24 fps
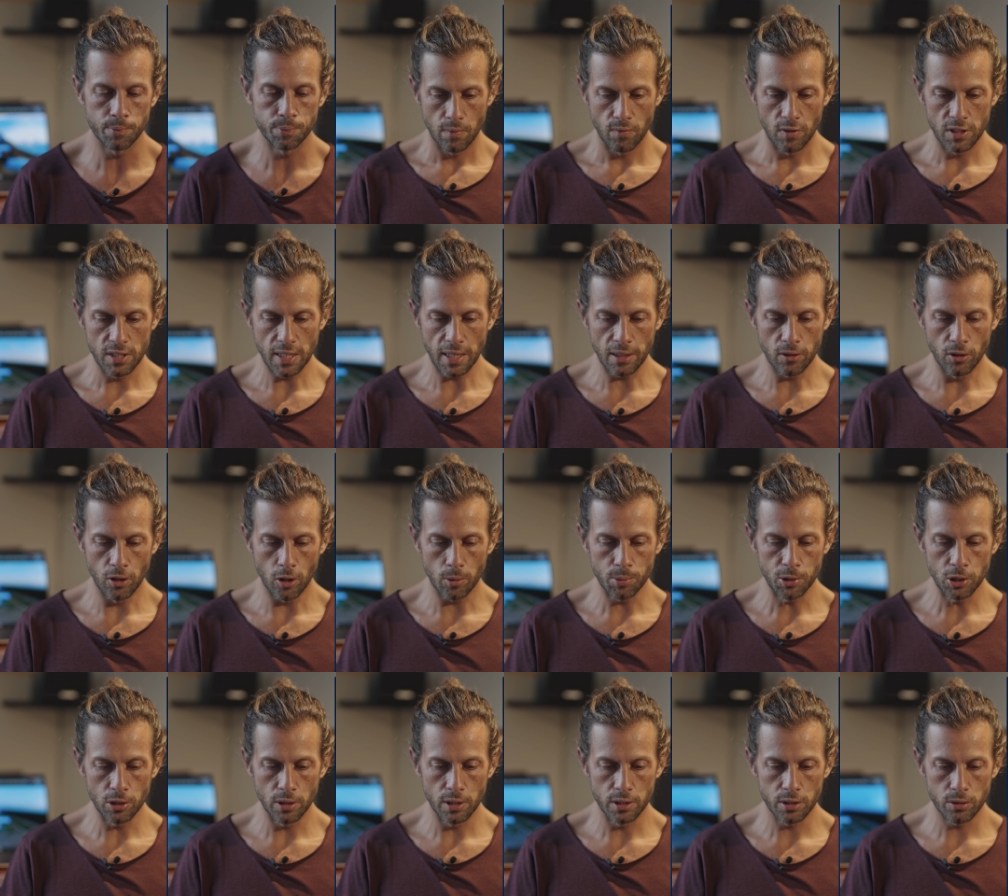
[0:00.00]
The second
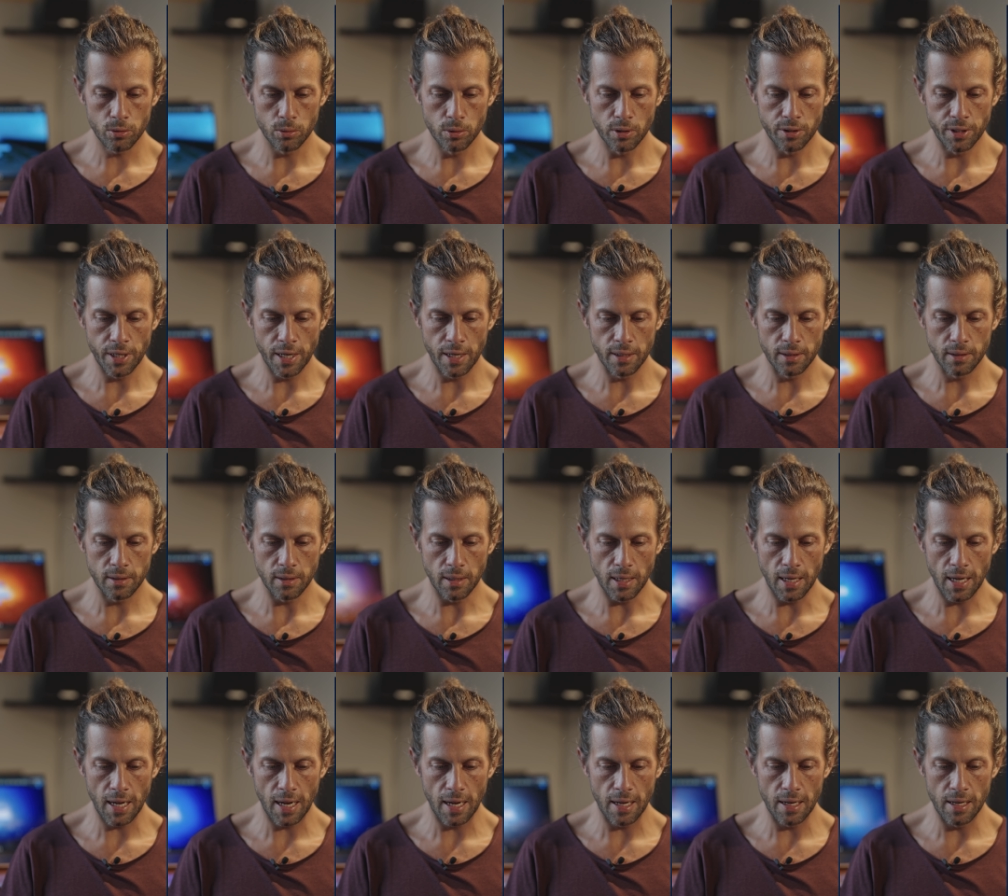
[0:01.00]
option is to create
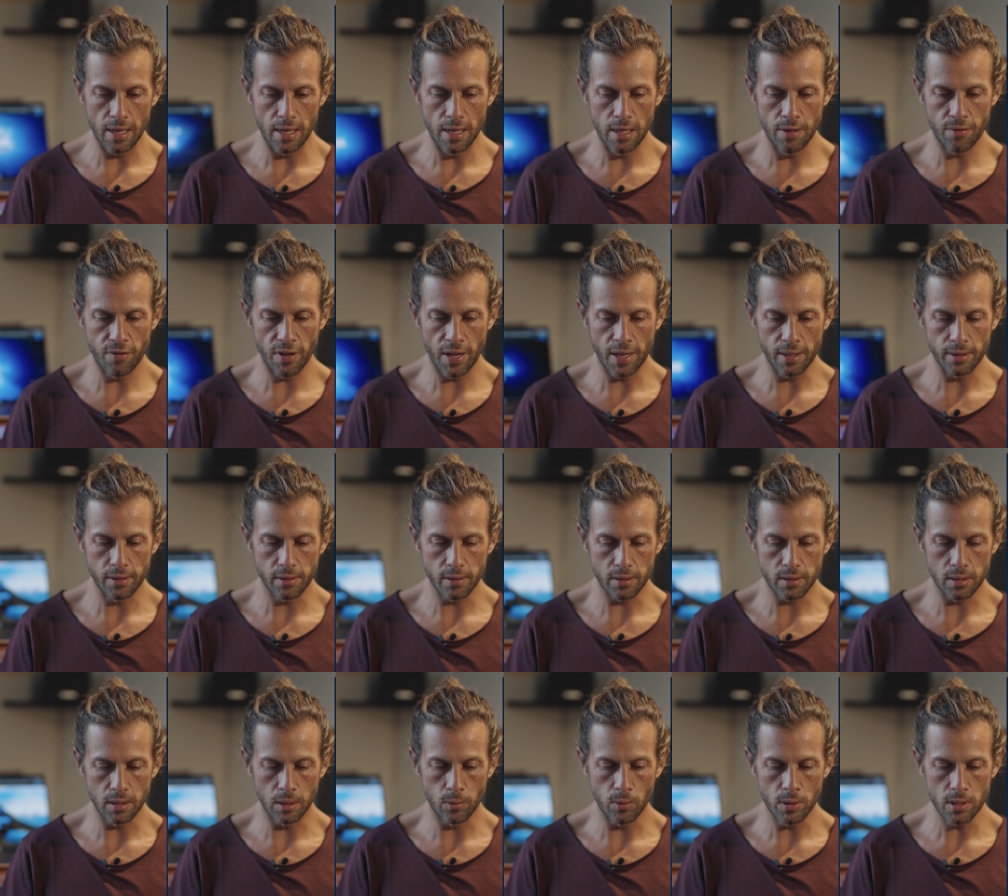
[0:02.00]
an event
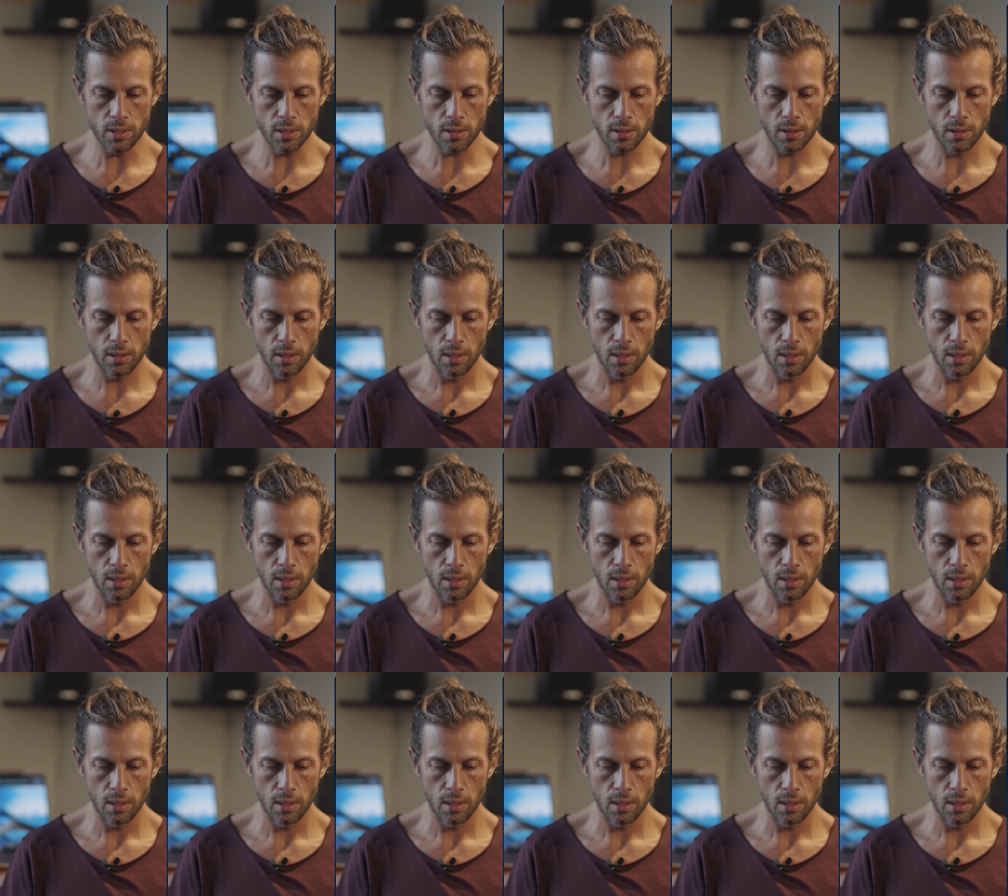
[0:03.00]
sequence.